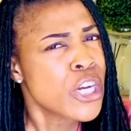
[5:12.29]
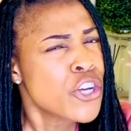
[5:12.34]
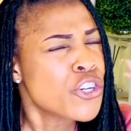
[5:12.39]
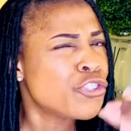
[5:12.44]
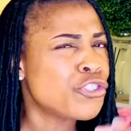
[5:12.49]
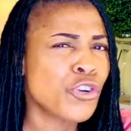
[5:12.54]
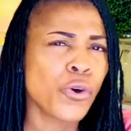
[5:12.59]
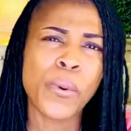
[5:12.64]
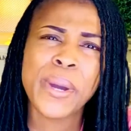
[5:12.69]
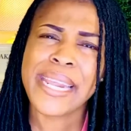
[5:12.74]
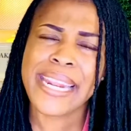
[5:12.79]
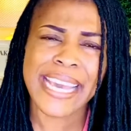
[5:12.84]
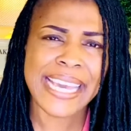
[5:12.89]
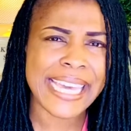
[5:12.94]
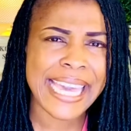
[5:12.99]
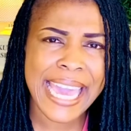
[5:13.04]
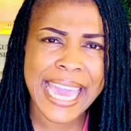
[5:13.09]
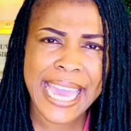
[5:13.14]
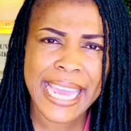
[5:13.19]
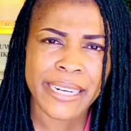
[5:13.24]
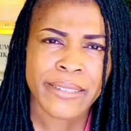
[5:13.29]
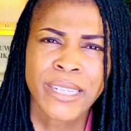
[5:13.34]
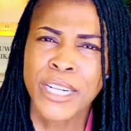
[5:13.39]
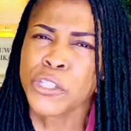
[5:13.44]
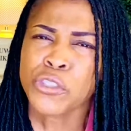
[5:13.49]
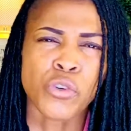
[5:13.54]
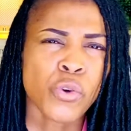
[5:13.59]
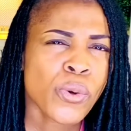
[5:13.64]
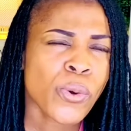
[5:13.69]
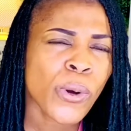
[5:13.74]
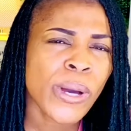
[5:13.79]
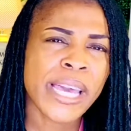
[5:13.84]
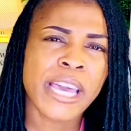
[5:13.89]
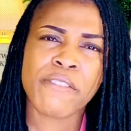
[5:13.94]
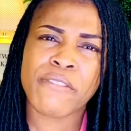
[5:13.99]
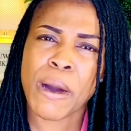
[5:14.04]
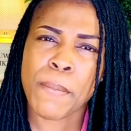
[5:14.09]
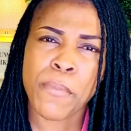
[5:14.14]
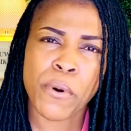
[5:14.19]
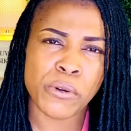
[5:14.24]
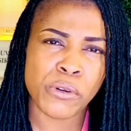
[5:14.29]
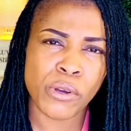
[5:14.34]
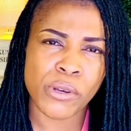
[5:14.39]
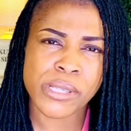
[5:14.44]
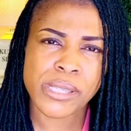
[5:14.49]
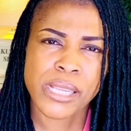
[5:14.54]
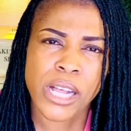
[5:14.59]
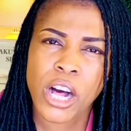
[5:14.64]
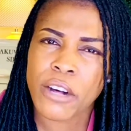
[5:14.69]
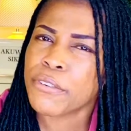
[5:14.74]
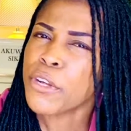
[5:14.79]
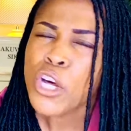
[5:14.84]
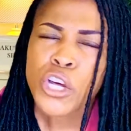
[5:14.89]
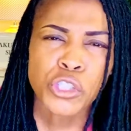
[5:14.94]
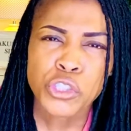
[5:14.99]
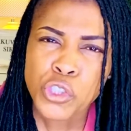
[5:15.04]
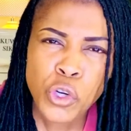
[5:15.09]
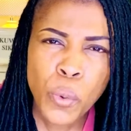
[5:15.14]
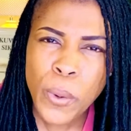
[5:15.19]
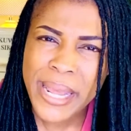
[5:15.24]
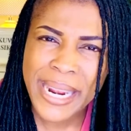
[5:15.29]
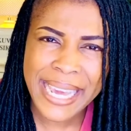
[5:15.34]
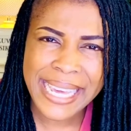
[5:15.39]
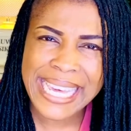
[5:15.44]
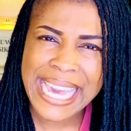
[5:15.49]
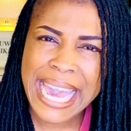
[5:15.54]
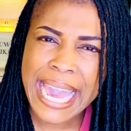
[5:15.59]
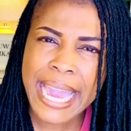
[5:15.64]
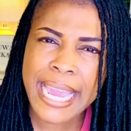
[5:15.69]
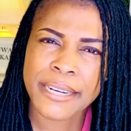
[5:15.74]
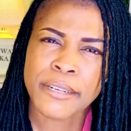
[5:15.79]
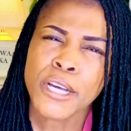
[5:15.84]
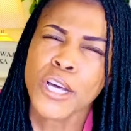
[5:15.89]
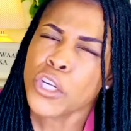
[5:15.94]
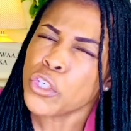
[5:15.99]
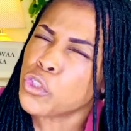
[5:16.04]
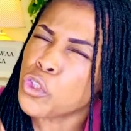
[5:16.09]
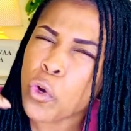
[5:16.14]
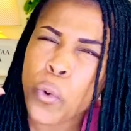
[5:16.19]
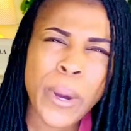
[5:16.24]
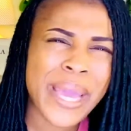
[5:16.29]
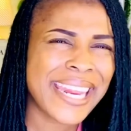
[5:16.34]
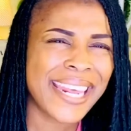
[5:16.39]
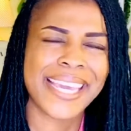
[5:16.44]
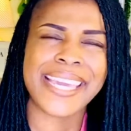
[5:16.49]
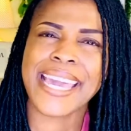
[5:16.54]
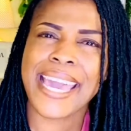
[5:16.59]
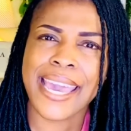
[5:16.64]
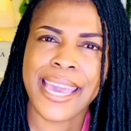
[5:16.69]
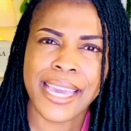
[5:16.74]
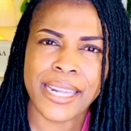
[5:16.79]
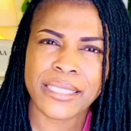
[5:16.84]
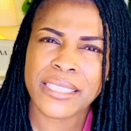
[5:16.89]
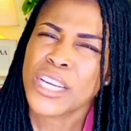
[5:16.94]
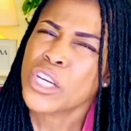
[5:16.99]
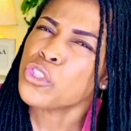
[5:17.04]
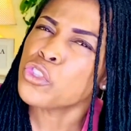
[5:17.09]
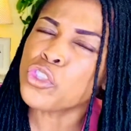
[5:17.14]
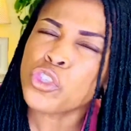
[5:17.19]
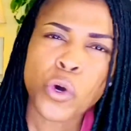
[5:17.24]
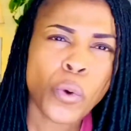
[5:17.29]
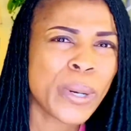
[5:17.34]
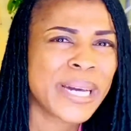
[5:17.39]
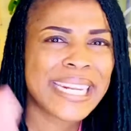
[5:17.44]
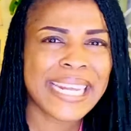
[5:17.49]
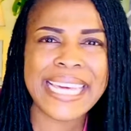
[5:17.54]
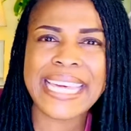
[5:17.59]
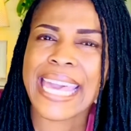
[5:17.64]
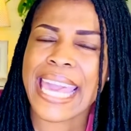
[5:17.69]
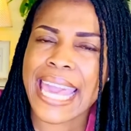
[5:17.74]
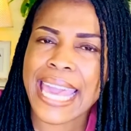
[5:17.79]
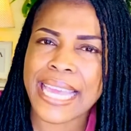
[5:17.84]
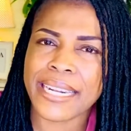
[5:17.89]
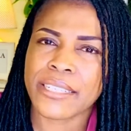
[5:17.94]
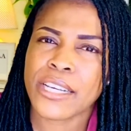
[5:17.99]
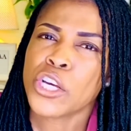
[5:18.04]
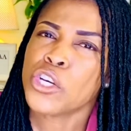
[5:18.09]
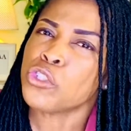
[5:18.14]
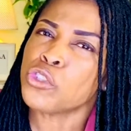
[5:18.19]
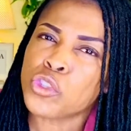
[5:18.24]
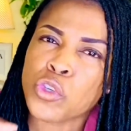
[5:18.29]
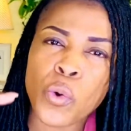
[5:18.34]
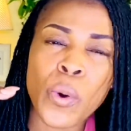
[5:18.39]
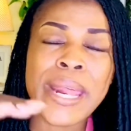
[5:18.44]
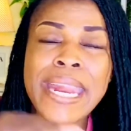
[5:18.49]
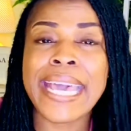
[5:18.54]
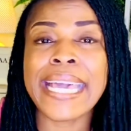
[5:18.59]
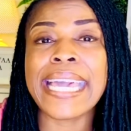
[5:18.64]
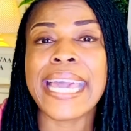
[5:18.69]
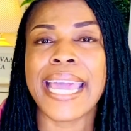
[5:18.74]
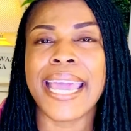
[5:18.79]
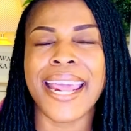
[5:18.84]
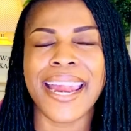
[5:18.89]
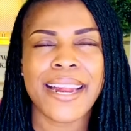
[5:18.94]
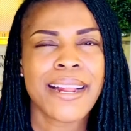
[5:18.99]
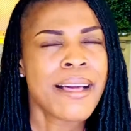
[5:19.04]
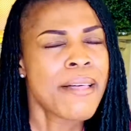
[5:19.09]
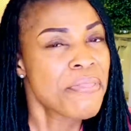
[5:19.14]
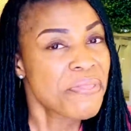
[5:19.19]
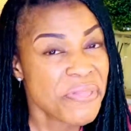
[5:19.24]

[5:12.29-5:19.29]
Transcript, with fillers: Do it again. Do not give up on yourself. Do it again again, do it again, do it again, do it again.